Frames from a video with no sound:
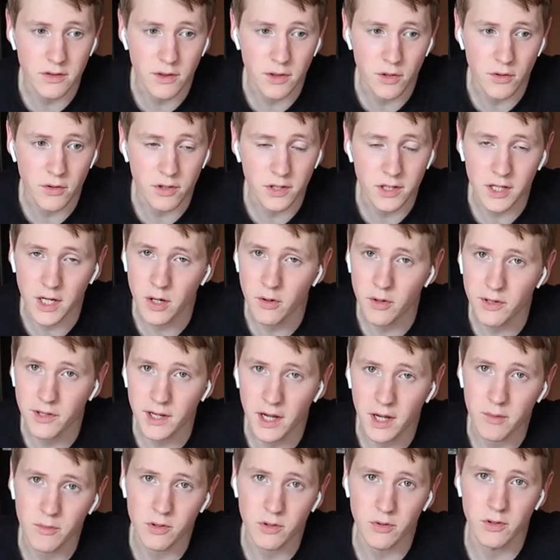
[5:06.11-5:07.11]
13-hour
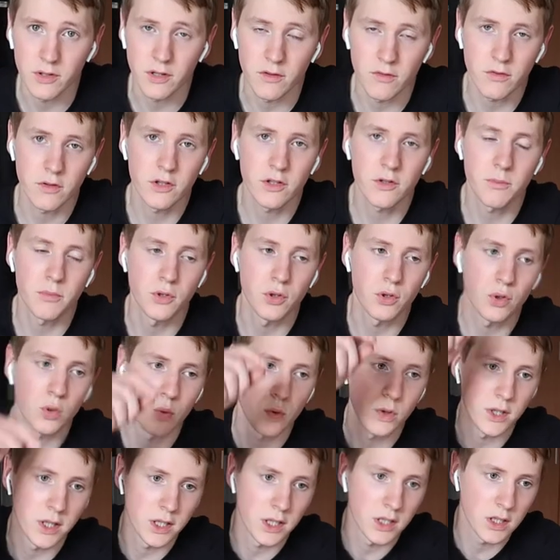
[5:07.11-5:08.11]
time zone difference
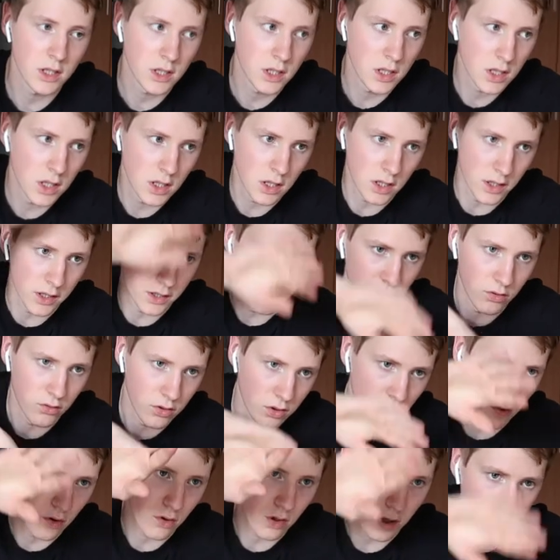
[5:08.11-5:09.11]
between like New
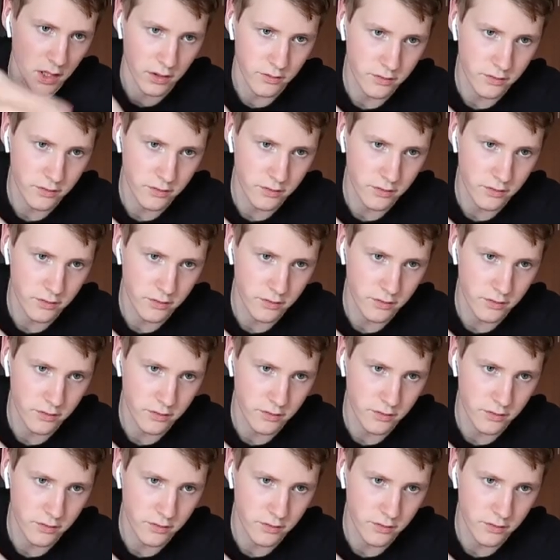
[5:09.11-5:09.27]
York,